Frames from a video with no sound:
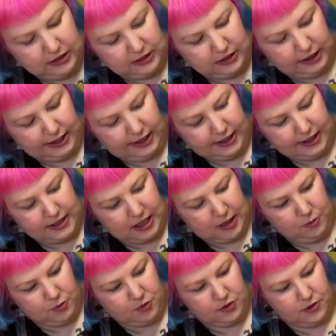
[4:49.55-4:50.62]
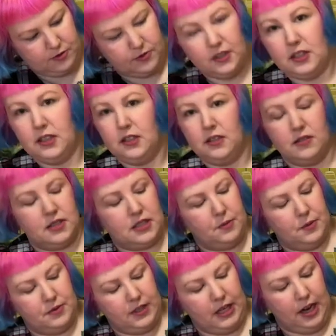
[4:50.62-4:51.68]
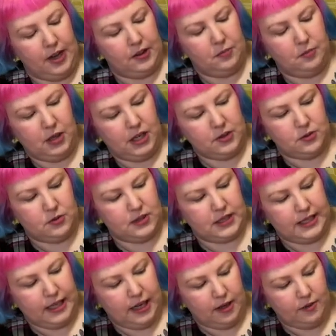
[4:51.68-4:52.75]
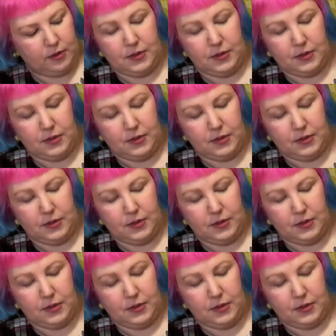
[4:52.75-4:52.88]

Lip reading: like examples of some of the other puzzles they have.